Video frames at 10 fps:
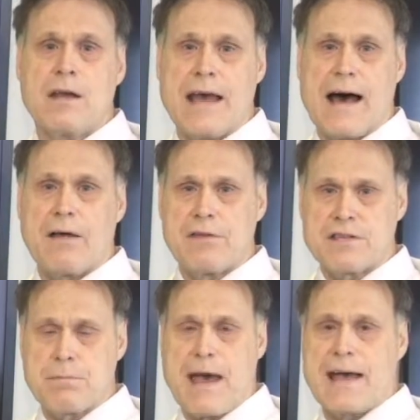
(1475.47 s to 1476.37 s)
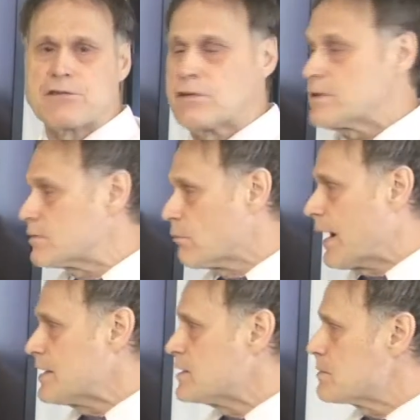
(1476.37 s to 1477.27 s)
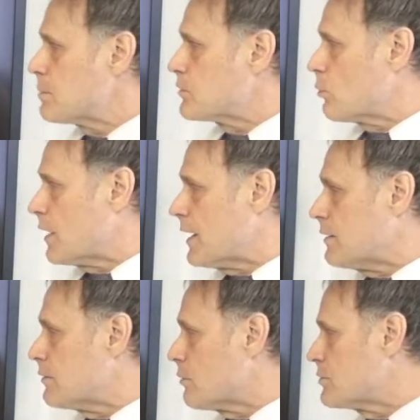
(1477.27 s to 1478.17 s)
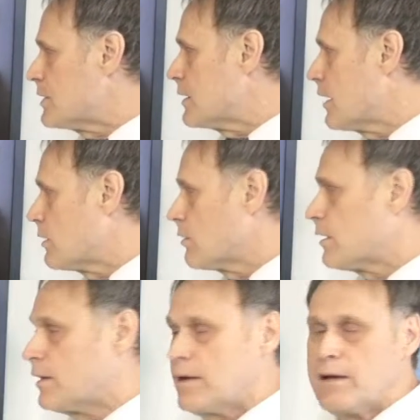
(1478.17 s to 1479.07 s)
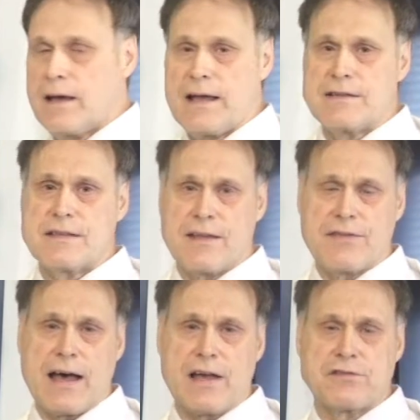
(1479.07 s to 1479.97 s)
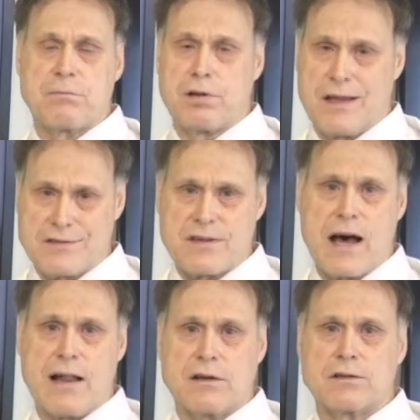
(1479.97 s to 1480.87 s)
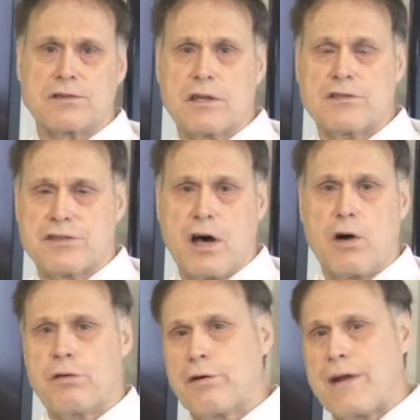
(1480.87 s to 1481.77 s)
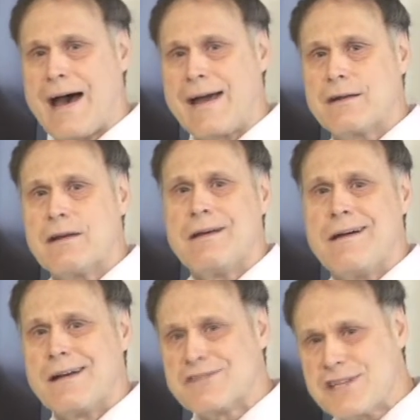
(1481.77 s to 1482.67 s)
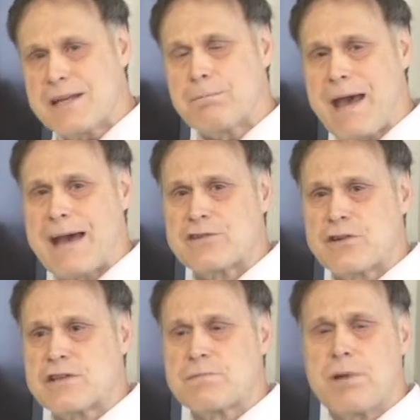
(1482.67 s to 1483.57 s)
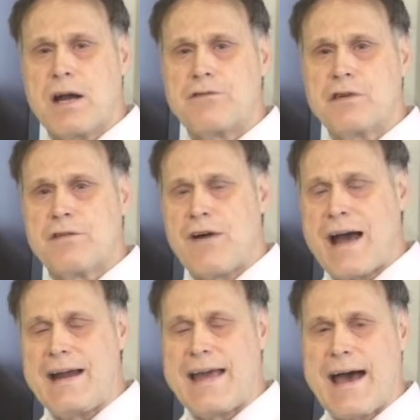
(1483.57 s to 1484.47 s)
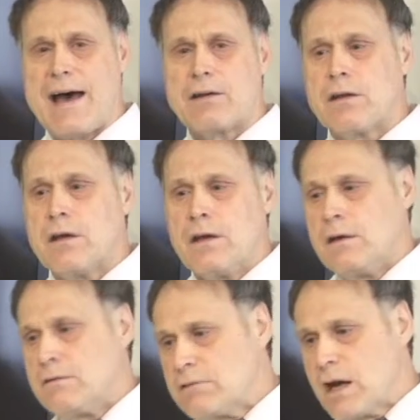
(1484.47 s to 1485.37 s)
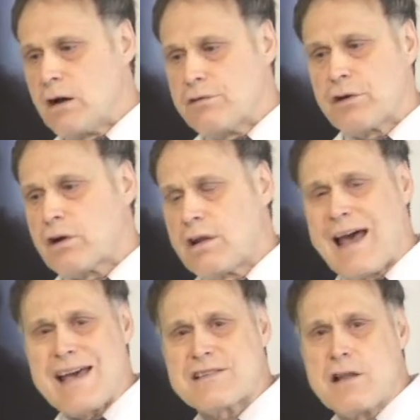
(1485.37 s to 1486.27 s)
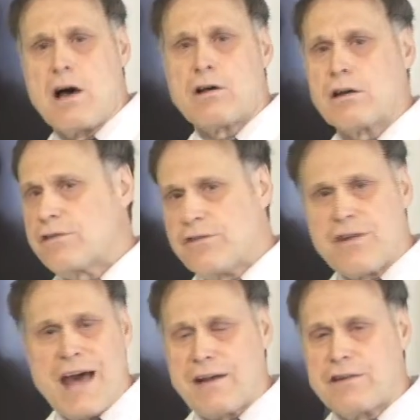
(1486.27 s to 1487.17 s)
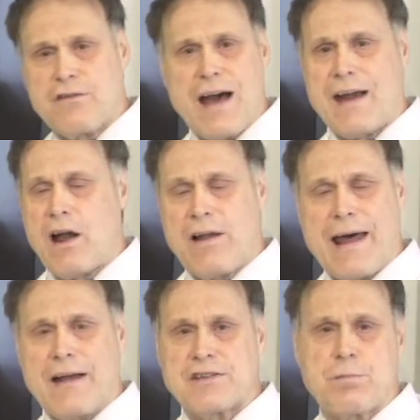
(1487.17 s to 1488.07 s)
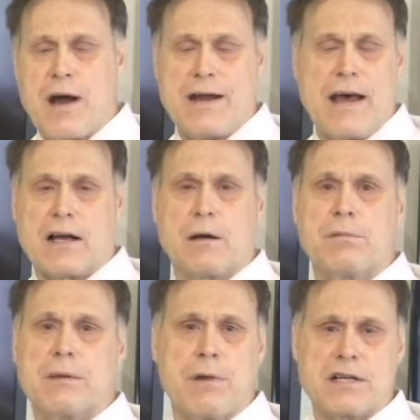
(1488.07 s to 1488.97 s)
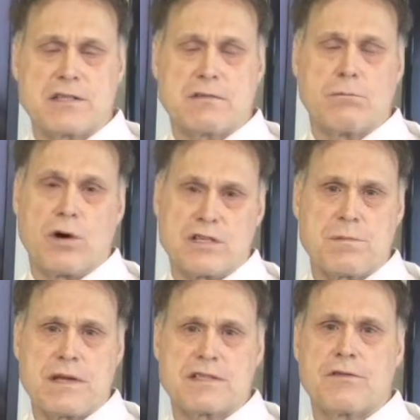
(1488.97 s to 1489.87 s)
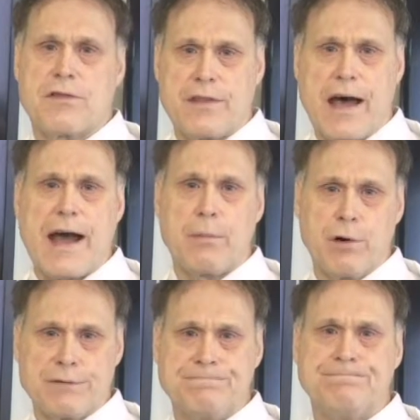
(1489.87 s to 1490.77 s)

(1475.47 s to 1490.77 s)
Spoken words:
Now, this mattress ranges between $1,300 and $10,000 plus. So they're not a cheap mattress, but if you divide it out, they're going to last longer. If you divide it all out, it's probably not going to be much more expensive than the hybrid.